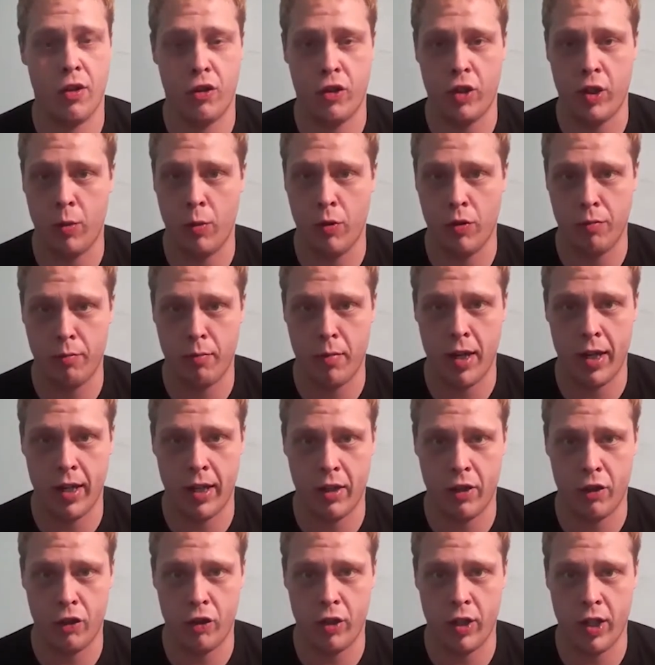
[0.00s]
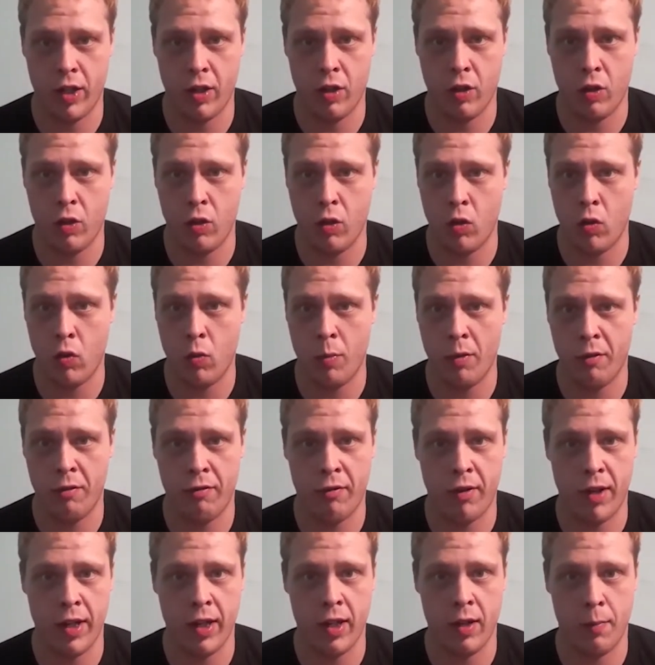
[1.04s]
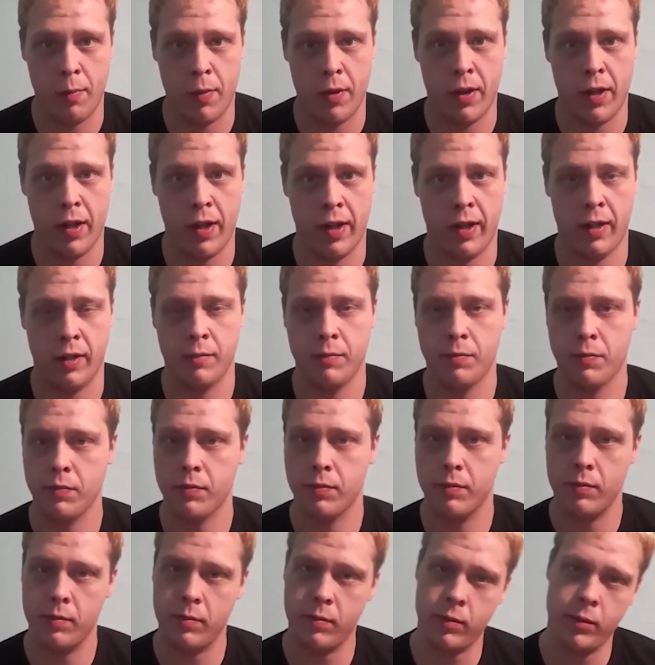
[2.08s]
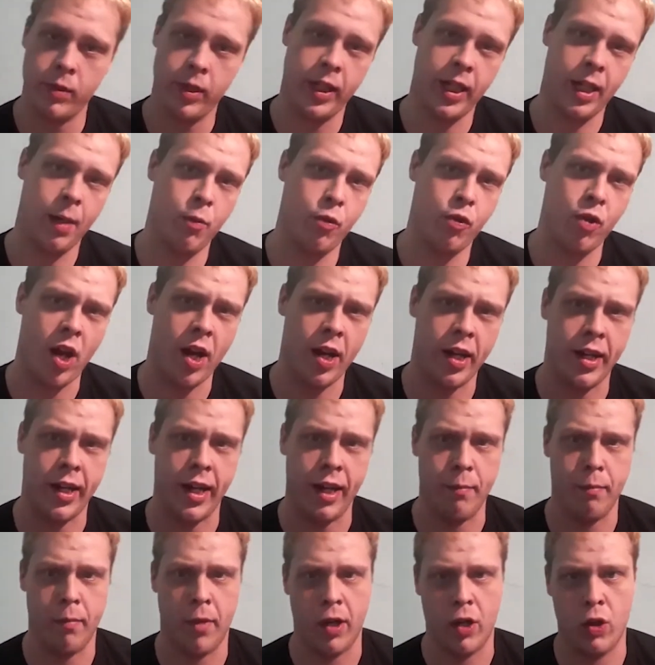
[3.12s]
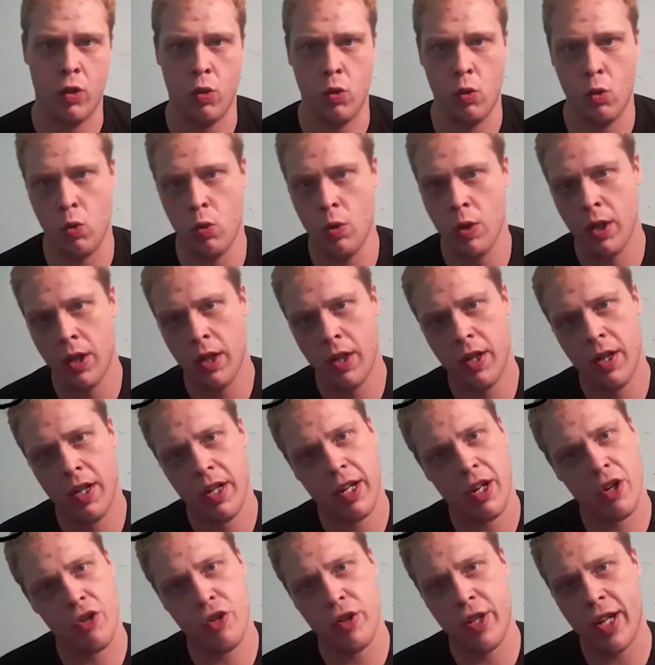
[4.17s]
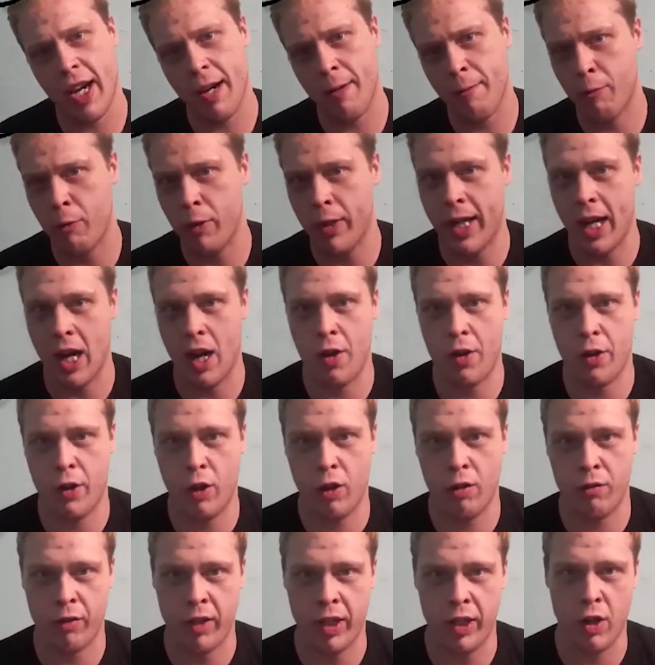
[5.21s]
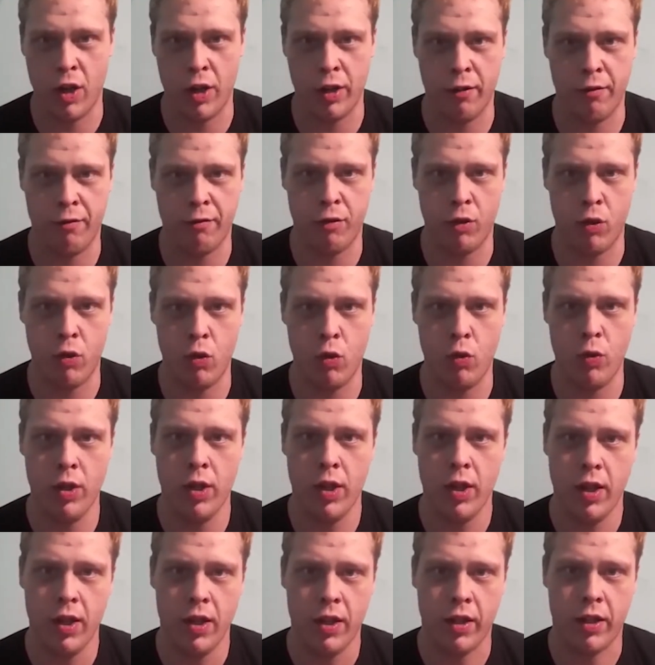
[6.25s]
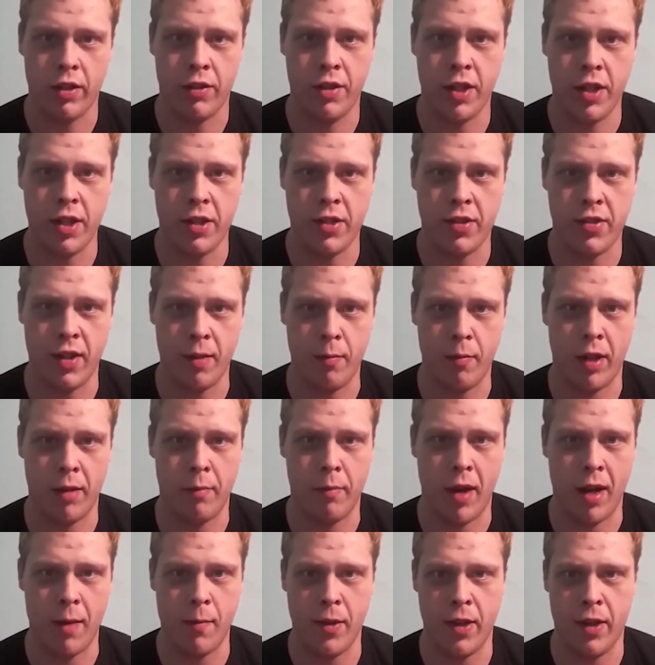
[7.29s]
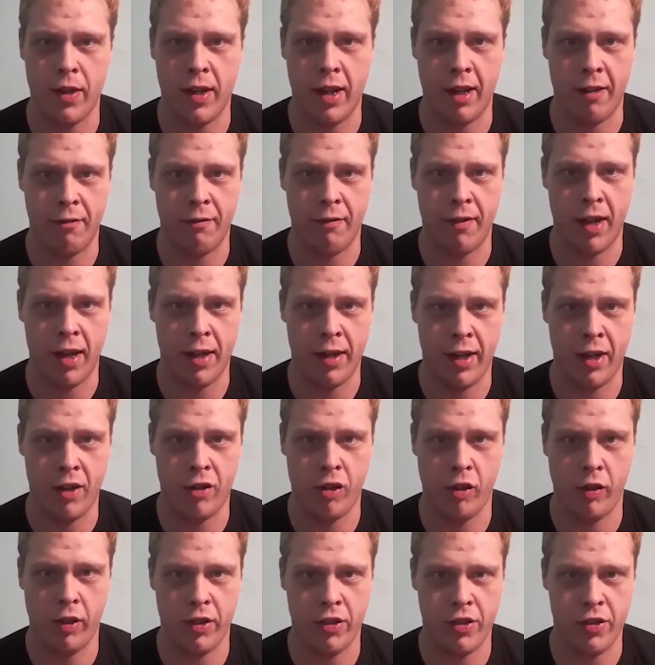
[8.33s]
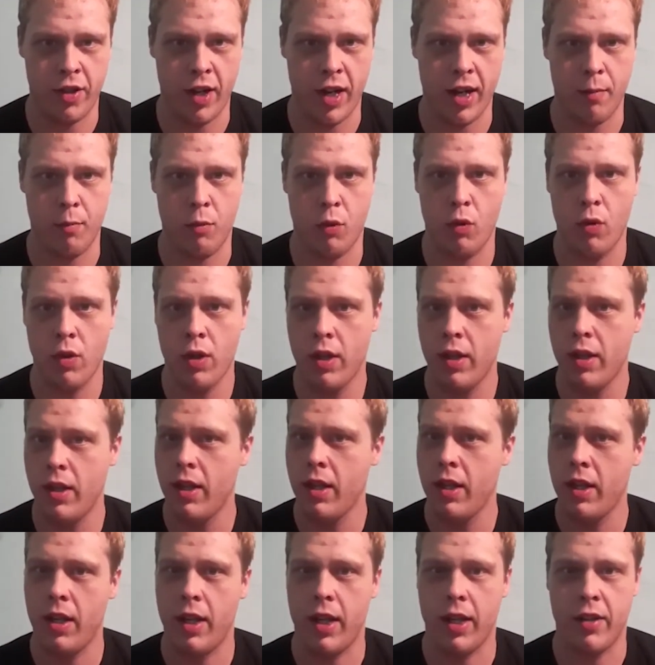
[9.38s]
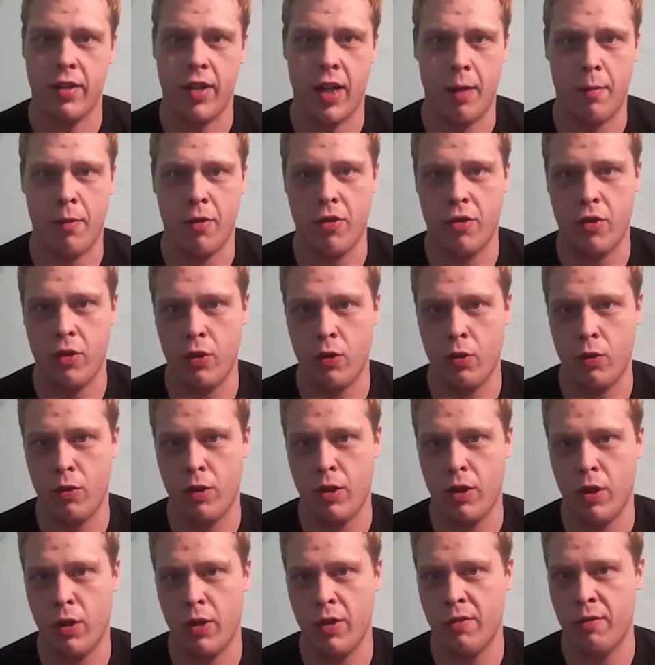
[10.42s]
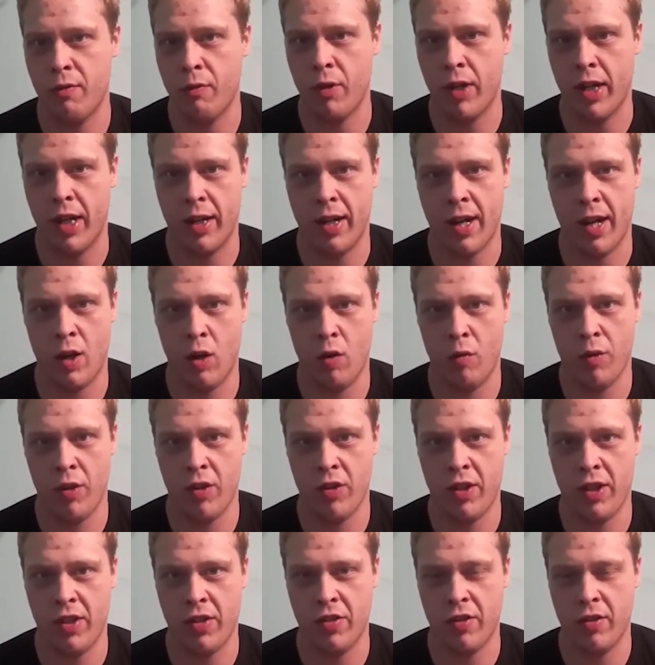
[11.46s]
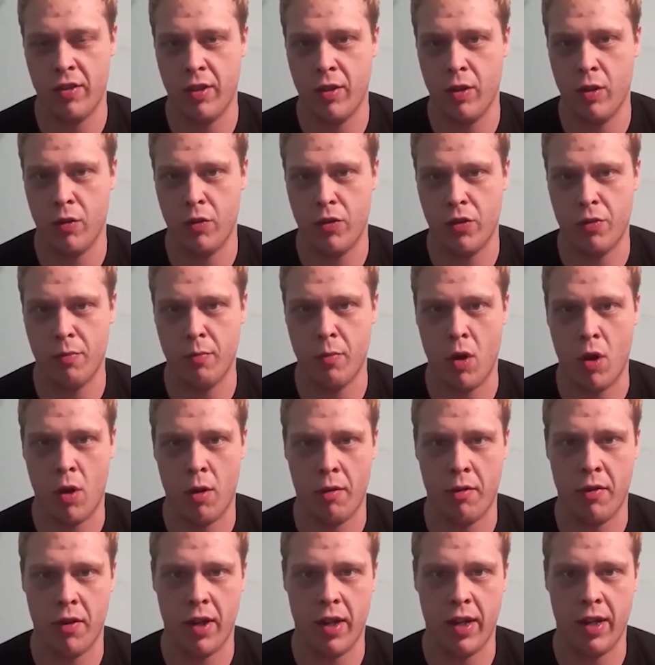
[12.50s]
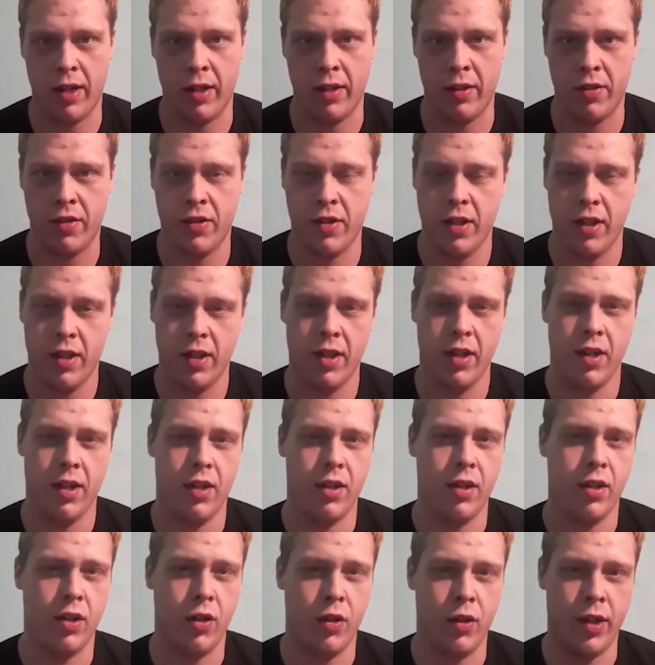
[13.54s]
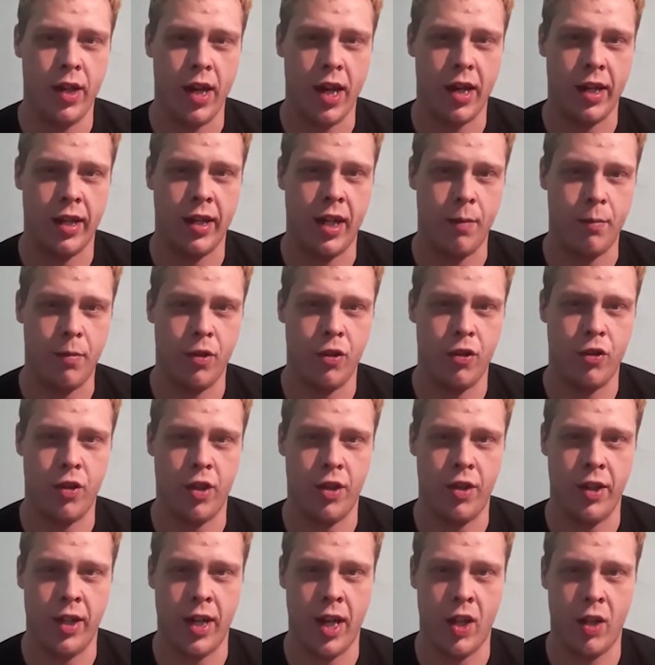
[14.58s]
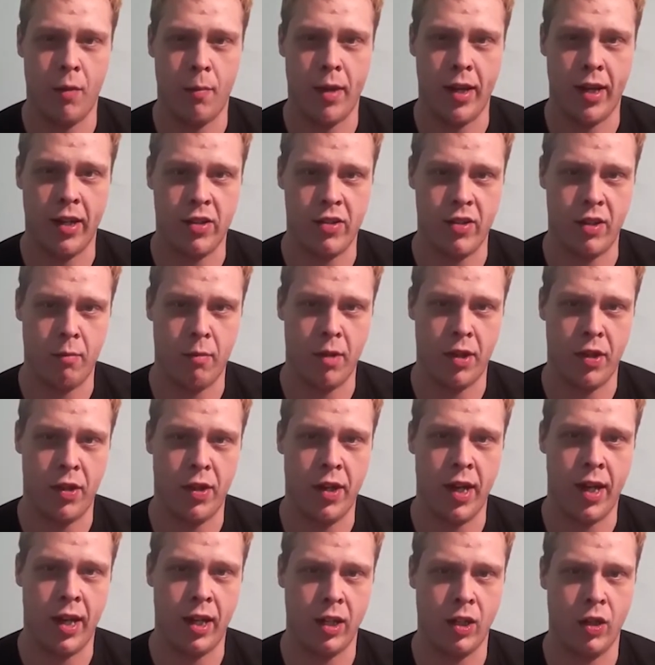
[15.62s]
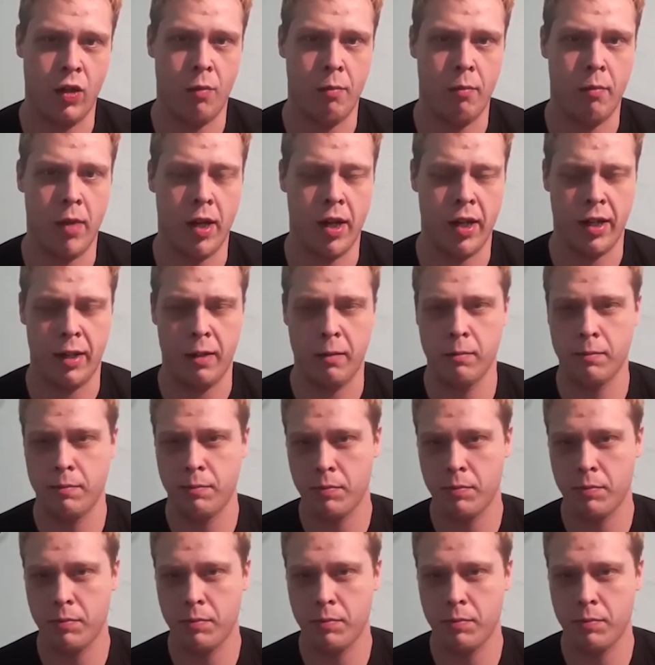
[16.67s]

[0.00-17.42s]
she was making. She had a whole buffet up in there. And I'm trying to keep my cool, because you can't freak out on a girl for eating all your food, because then you seem like maybe you're not financially stable. Like, damn, this dude, he's freaking out over these small things. You got to keep your shit together, make it seem like you got a little money.